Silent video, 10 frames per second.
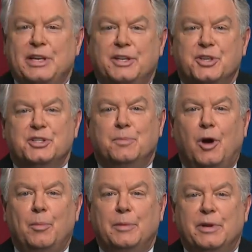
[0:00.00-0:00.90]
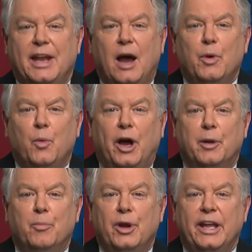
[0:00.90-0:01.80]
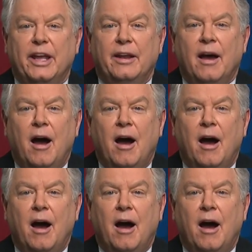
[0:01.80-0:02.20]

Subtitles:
in just a moment, but now we want to bring in